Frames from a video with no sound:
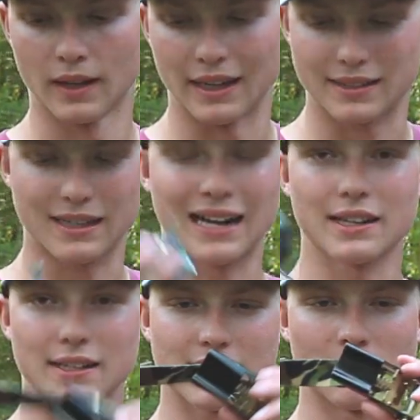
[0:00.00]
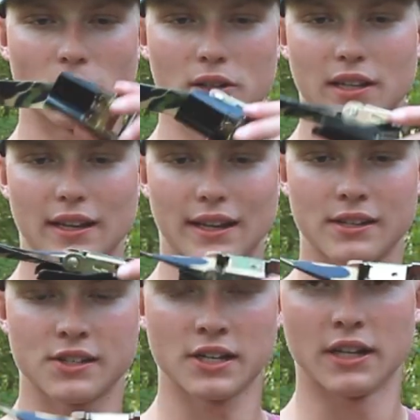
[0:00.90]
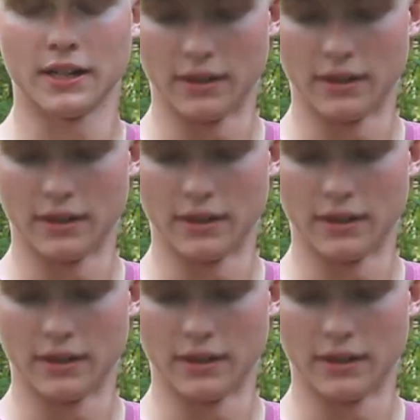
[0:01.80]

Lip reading: It's kind of similar to this.